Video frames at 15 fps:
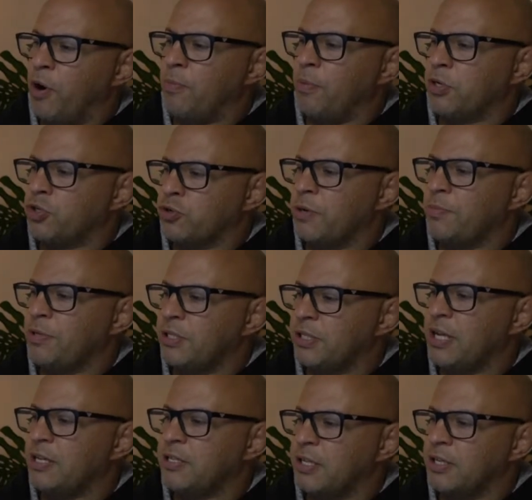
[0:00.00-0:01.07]
My stream is
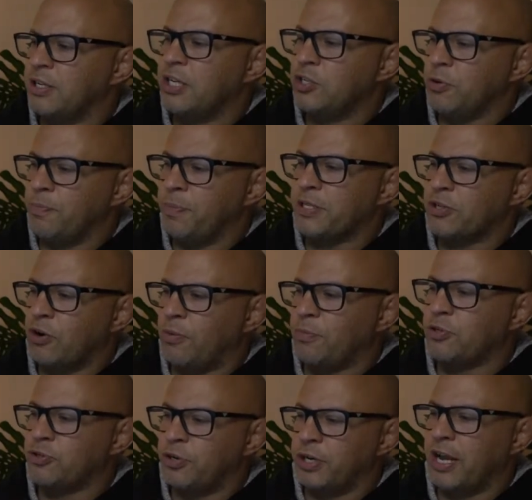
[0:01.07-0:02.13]
dead, so need your best
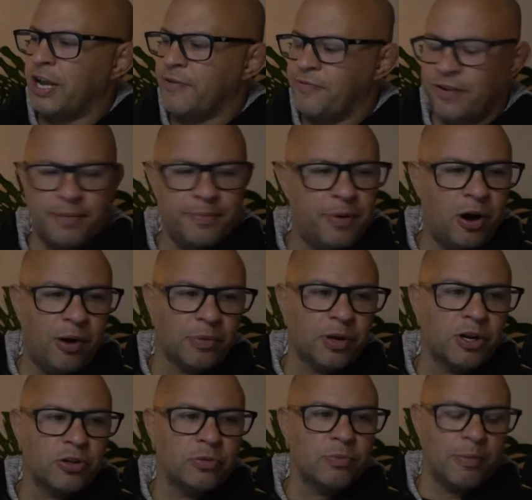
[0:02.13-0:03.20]
commentary, okay, Fab? I'm going to
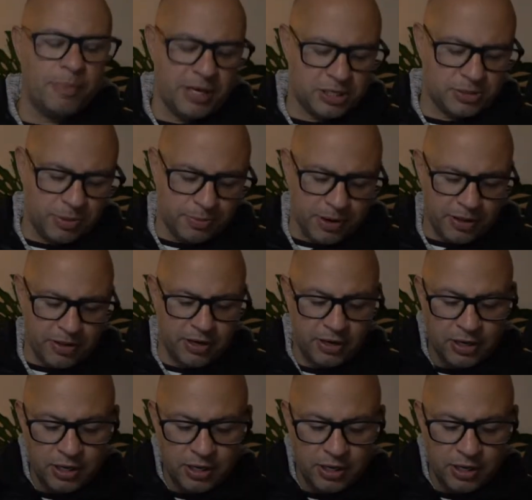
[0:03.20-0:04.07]
do my best, my brother.